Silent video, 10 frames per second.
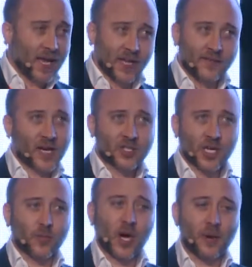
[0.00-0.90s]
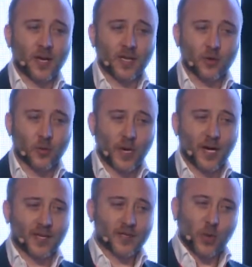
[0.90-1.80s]
In fact, Chef Mohammed in
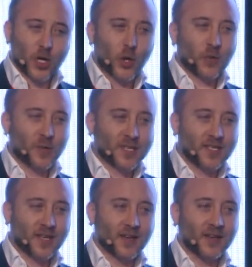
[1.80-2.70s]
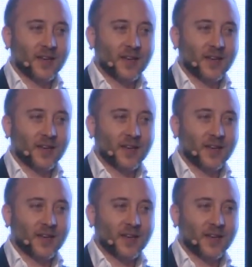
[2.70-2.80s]
Dubai is quite optimistic.